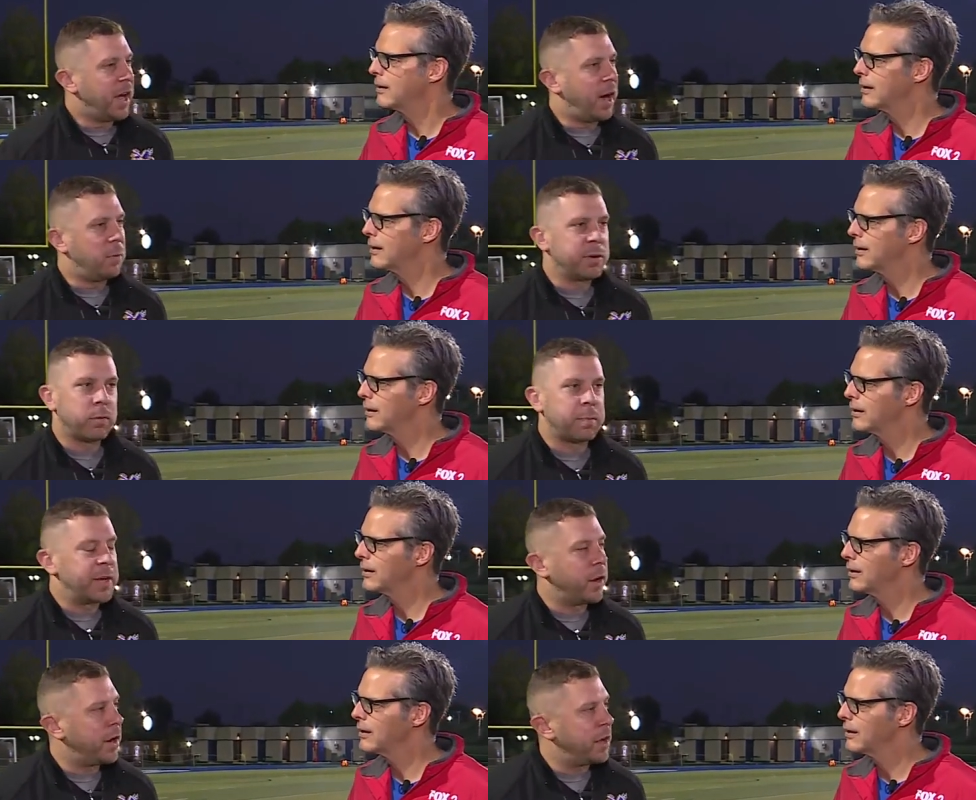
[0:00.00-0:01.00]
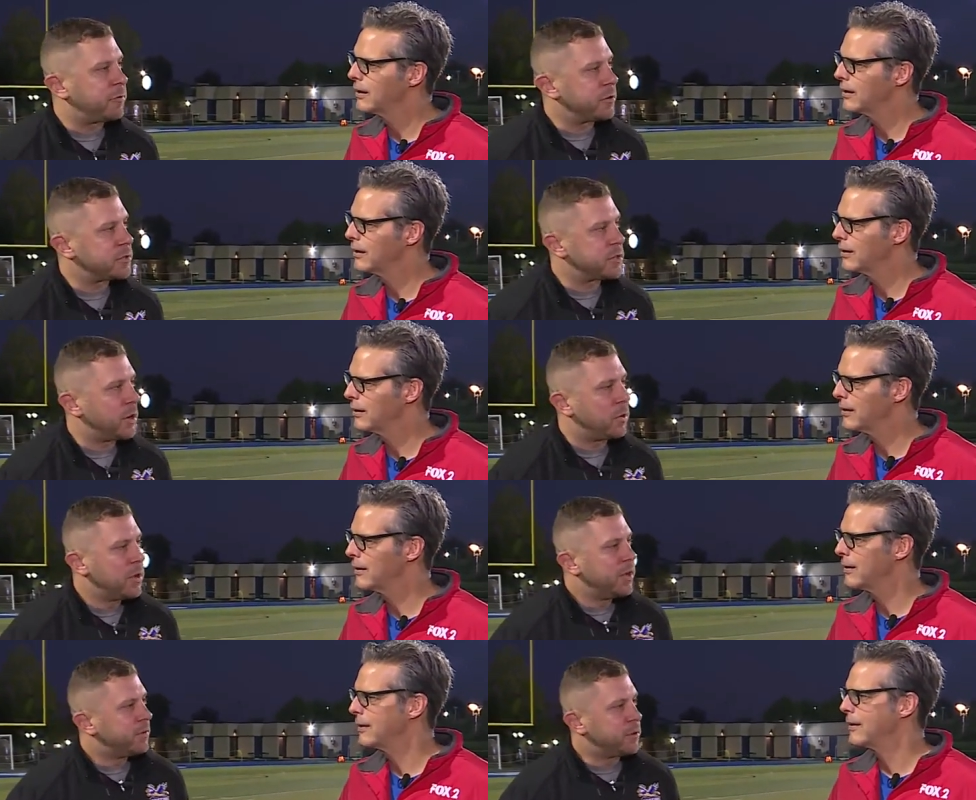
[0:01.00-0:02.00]
Speaker 1: uh, we, are big on effort. So
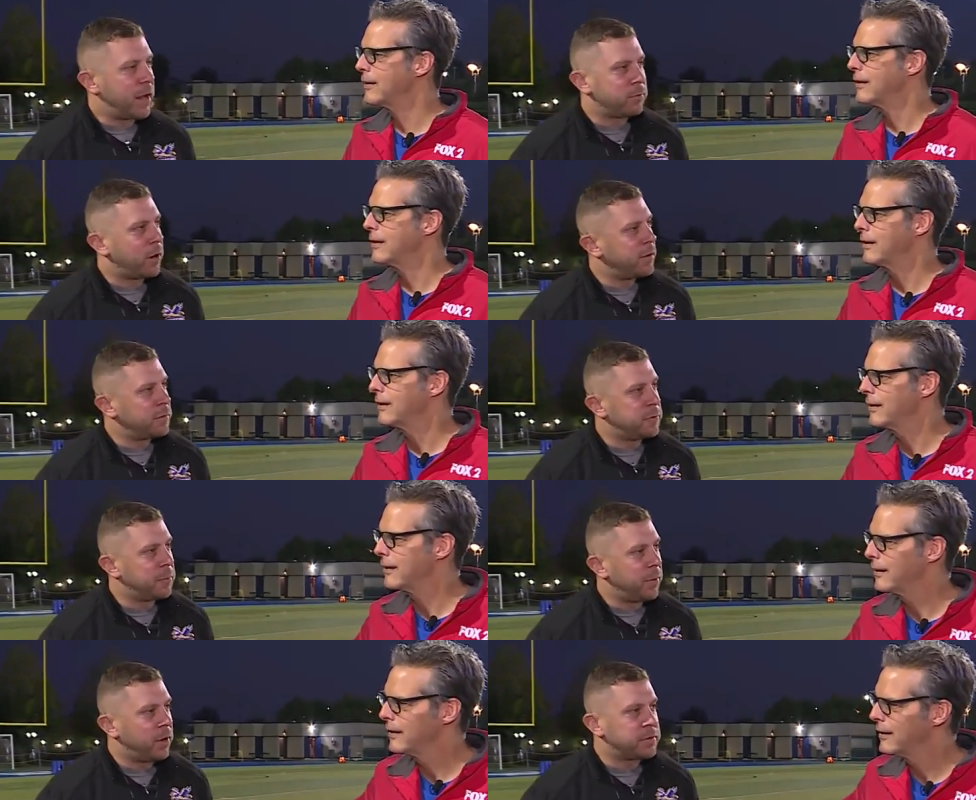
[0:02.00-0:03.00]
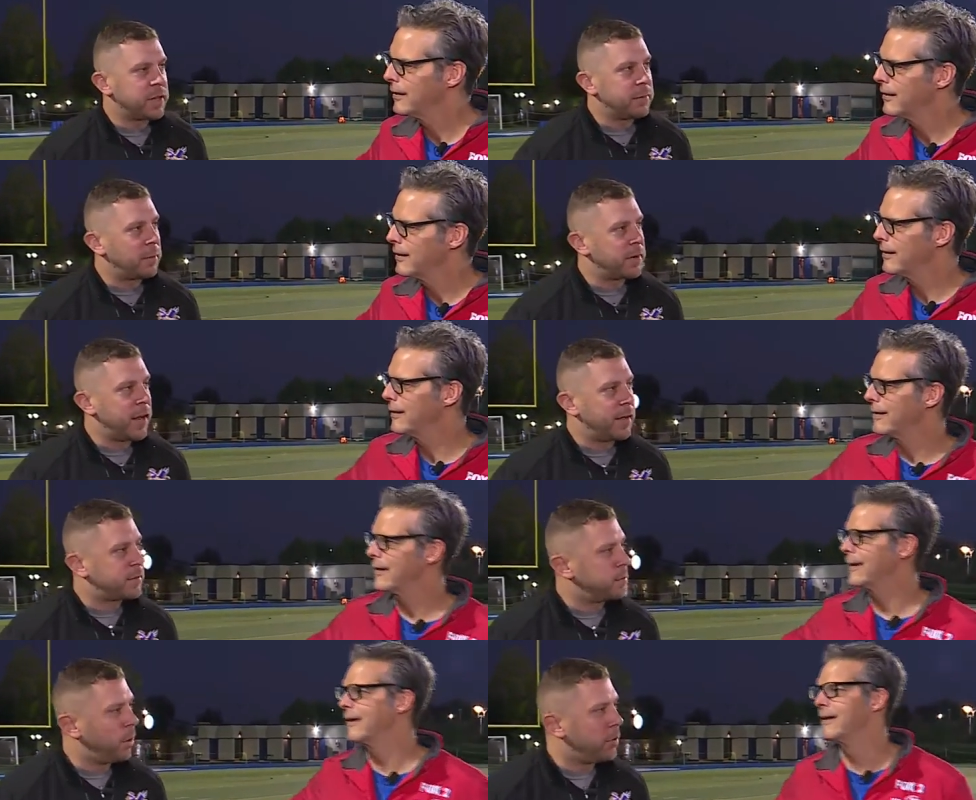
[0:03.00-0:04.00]
if you're not running the football, Tim, I'm going to
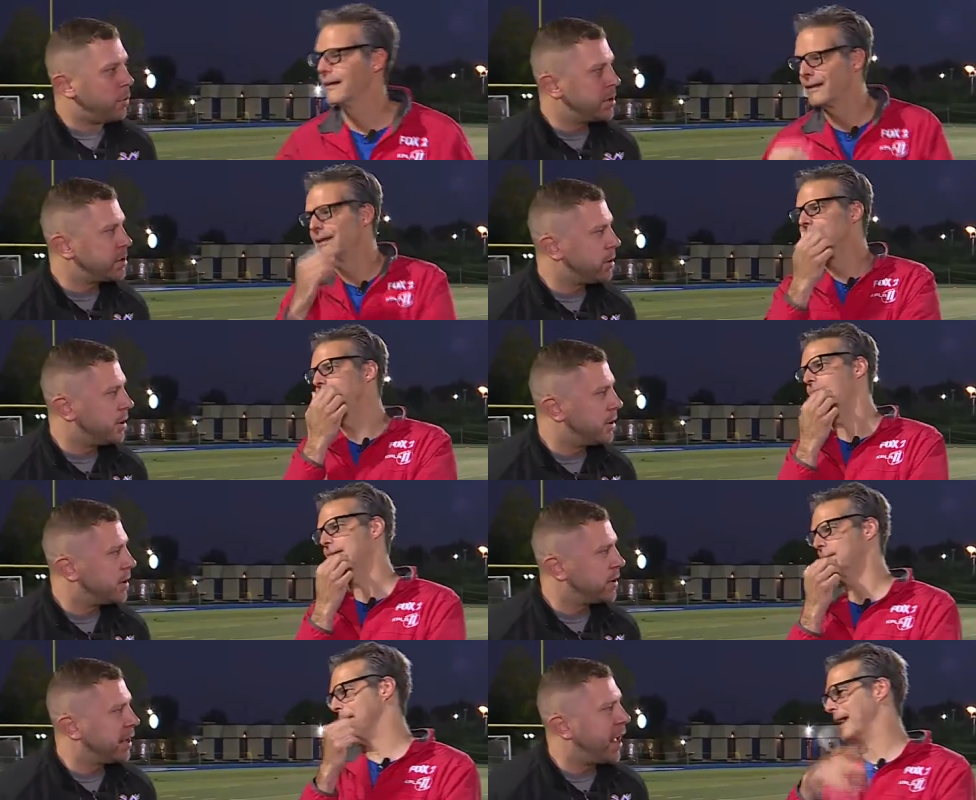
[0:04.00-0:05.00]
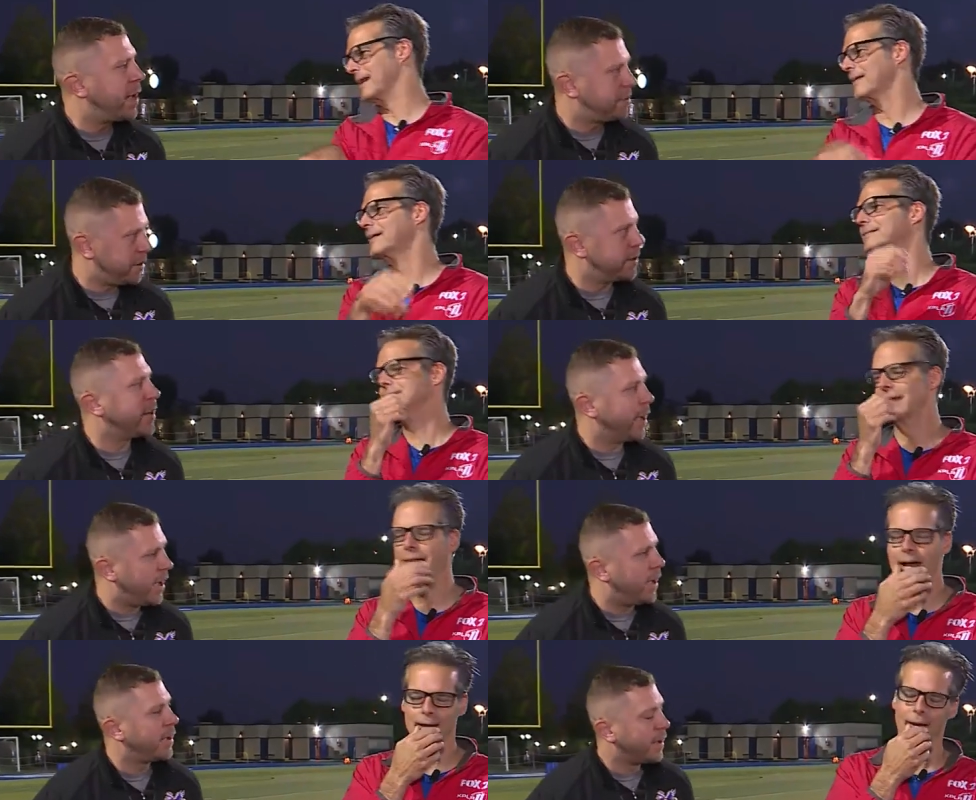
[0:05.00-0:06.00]
have to blow the whistle yeah, and, get, and get out of there.
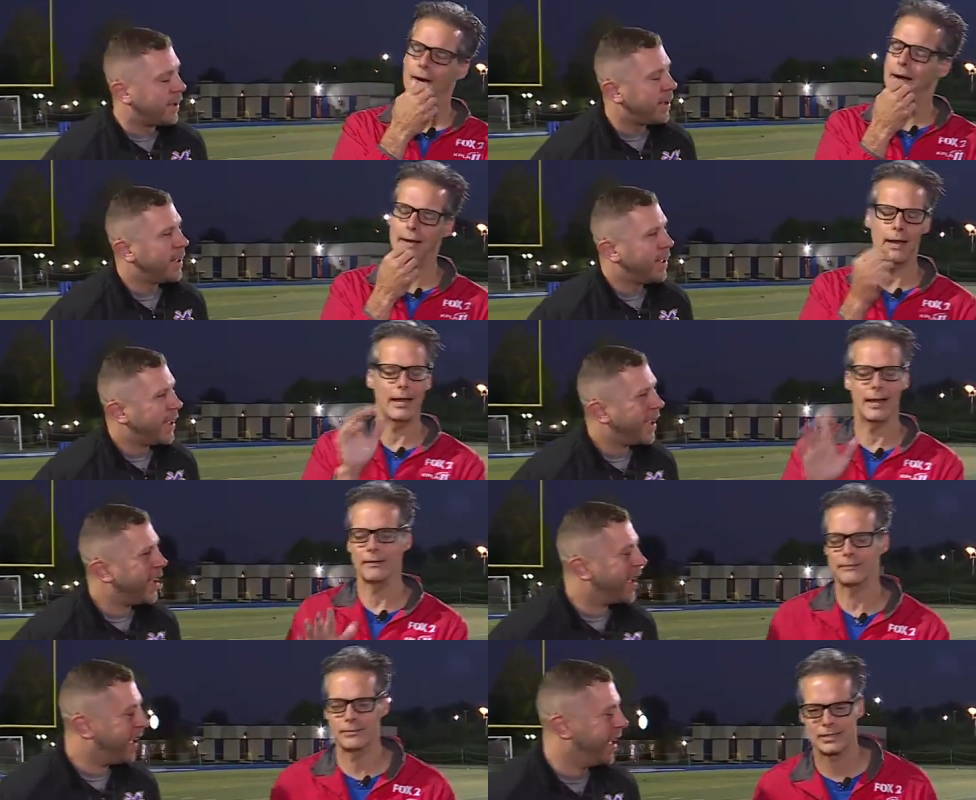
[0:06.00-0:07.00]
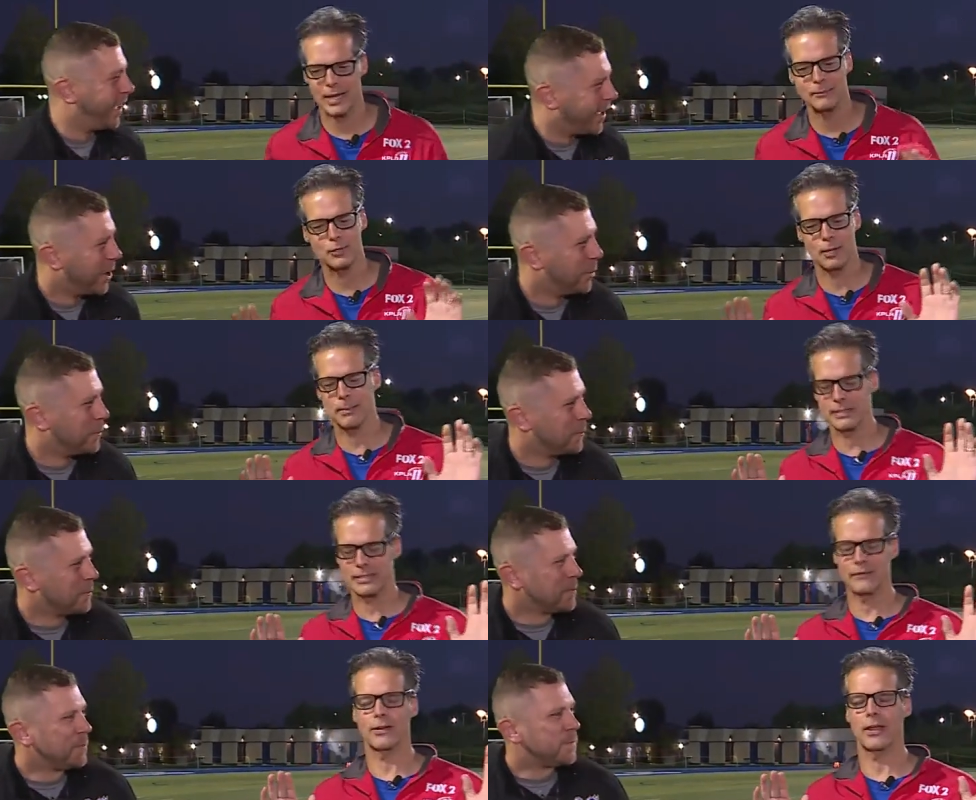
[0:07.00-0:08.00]
Yeah. yeah.
Speaker 2: I know. hey, uh, same treatment
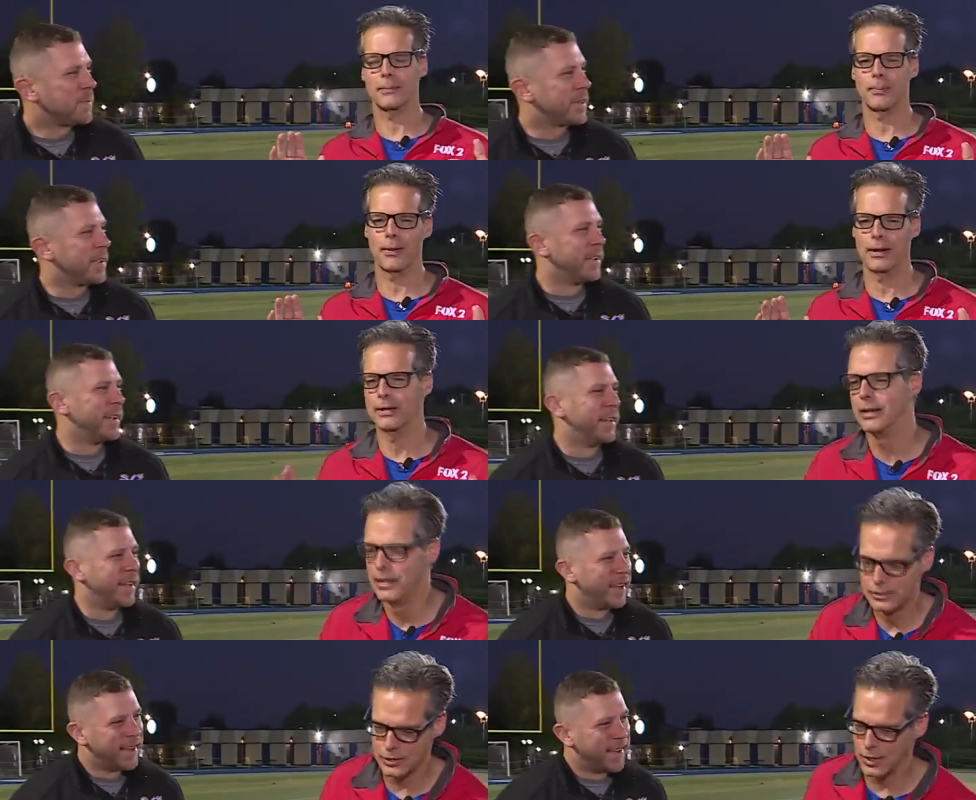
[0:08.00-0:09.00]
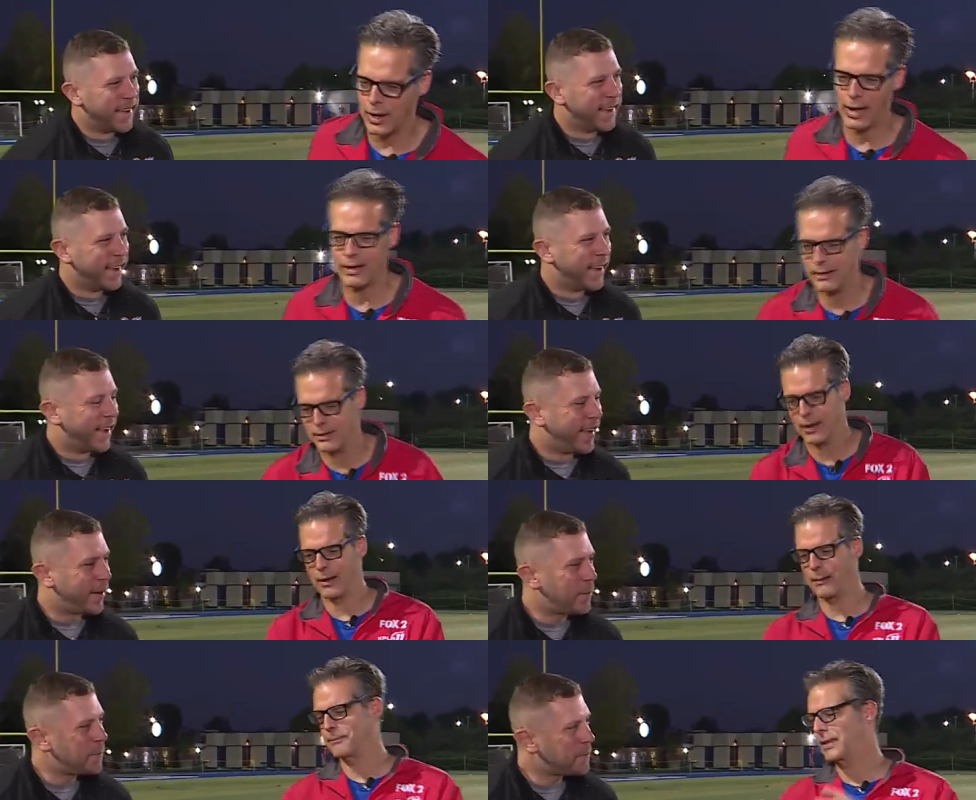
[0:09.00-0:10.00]
as every other player. So I, you know,
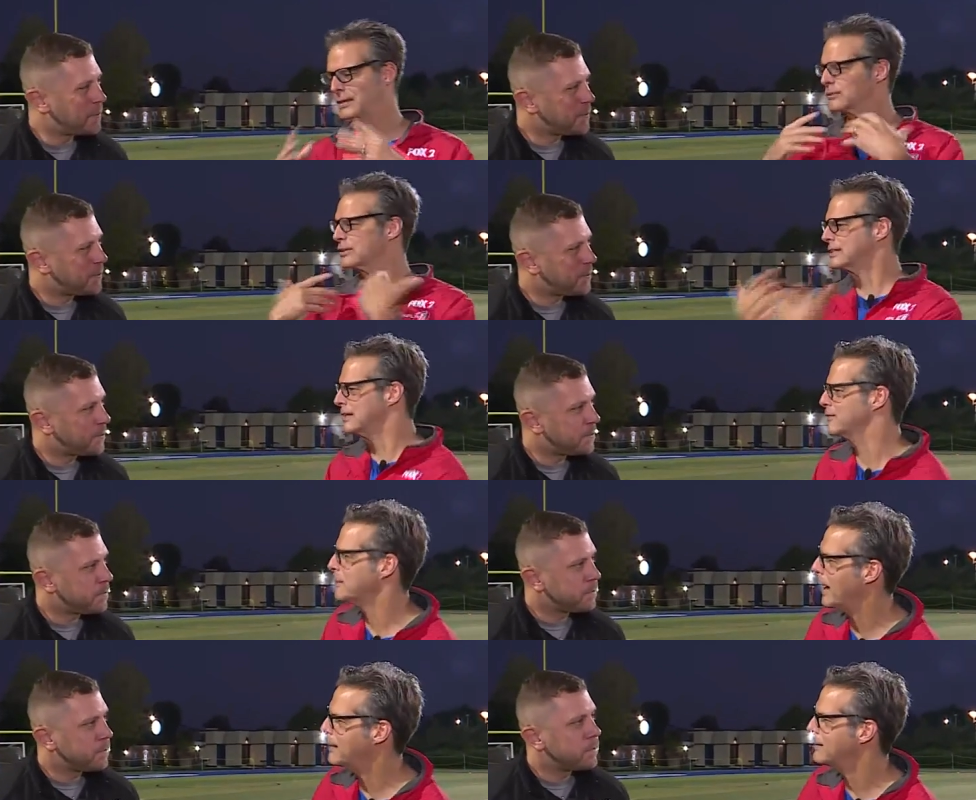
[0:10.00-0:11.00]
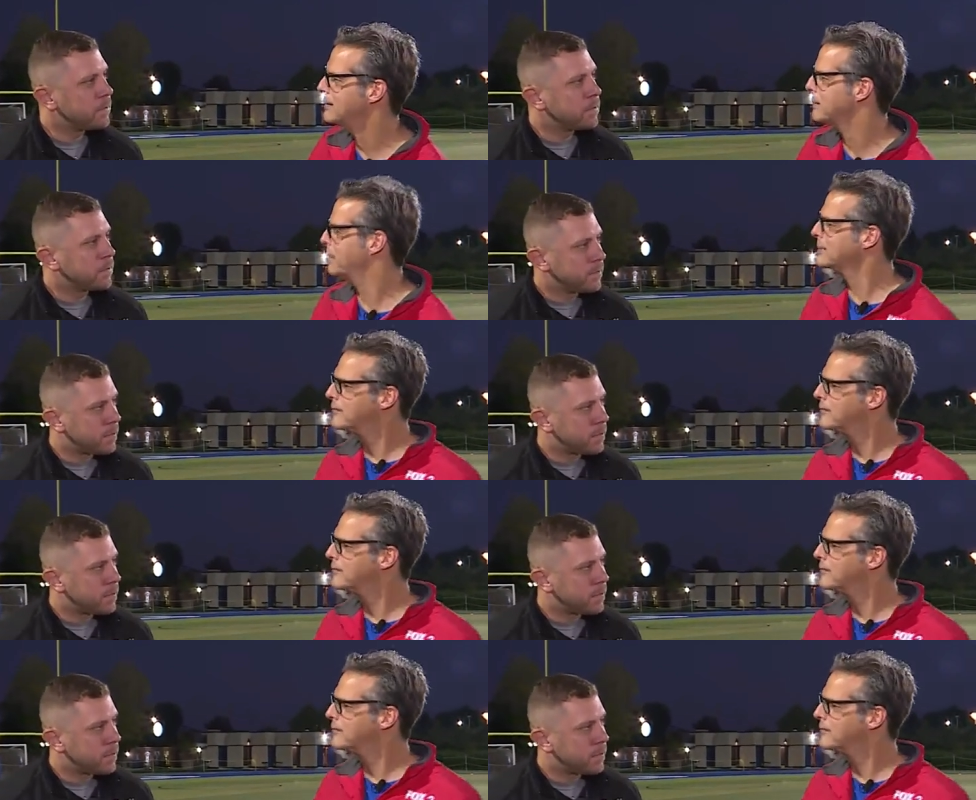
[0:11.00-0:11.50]
I'm thinking receiver maybe, maybe